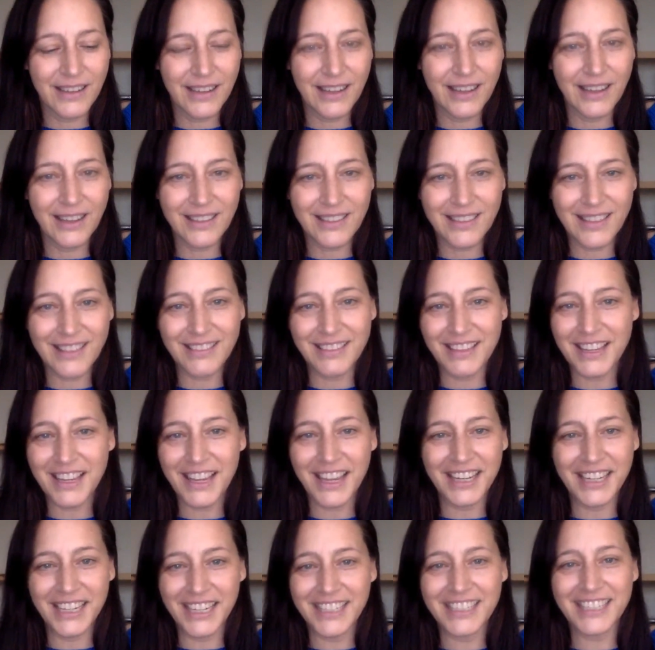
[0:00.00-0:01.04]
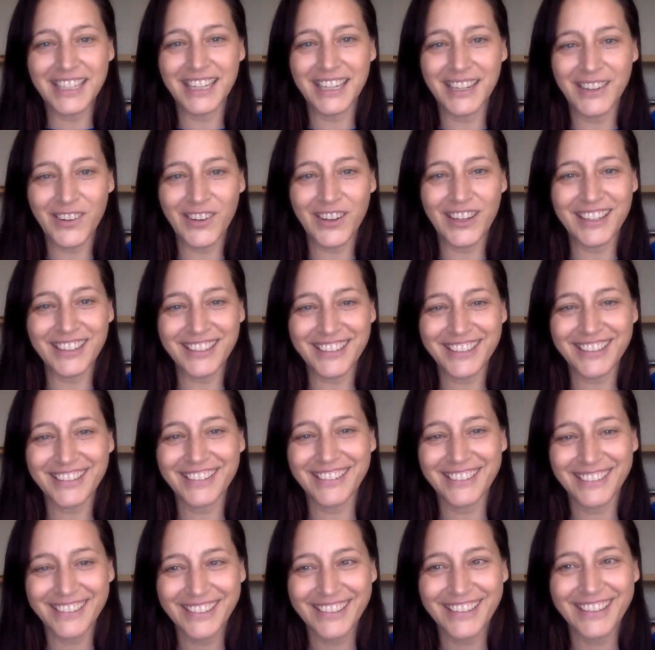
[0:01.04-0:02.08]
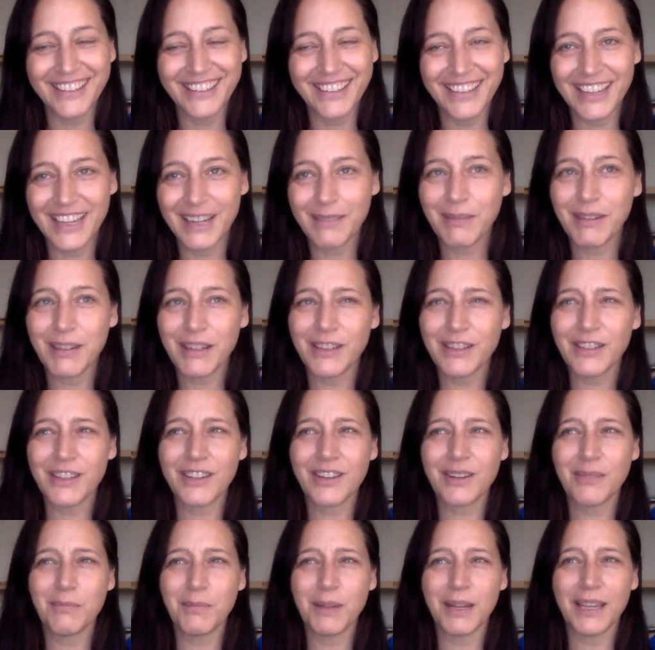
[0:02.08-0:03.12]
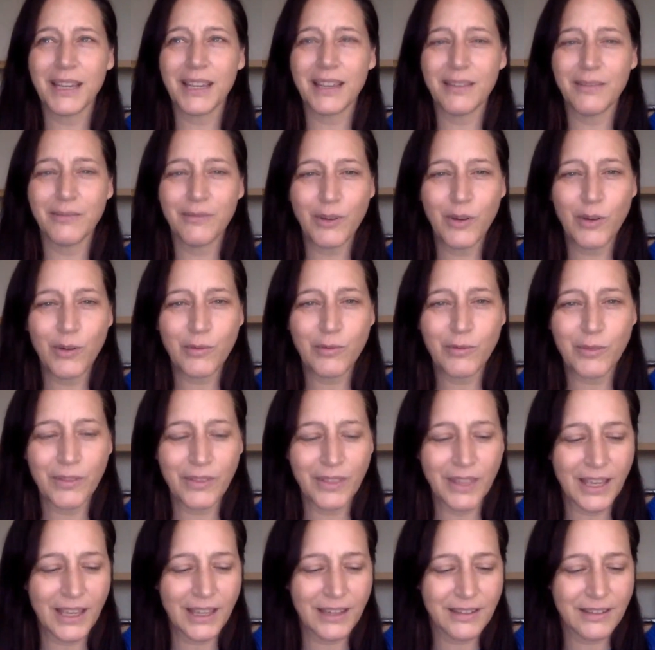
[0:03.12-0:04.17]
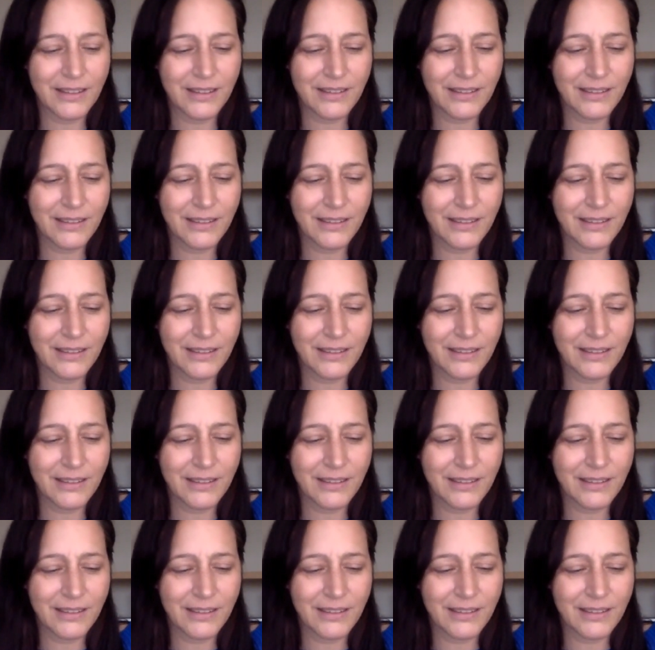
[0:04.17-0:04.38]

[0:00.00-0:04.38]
I, I think i need to hear it and I'm going to look on my phone for that